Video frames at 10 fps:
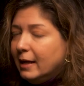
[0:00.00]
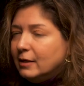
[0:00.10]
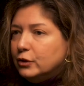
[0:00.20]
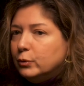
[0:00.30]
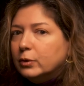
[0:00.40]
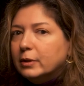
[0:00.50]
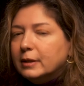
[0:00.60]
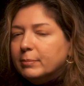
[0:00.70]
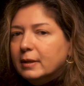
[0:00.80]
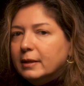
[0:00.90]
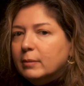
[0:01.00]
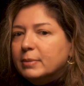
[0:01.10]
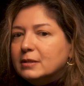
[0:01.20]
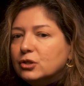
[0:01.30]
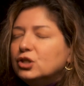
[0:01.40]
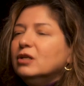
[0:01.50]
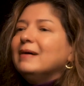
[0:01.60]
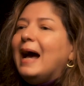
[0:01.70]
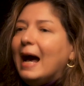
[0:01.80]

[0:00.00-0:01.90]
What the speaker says: And you were in a position of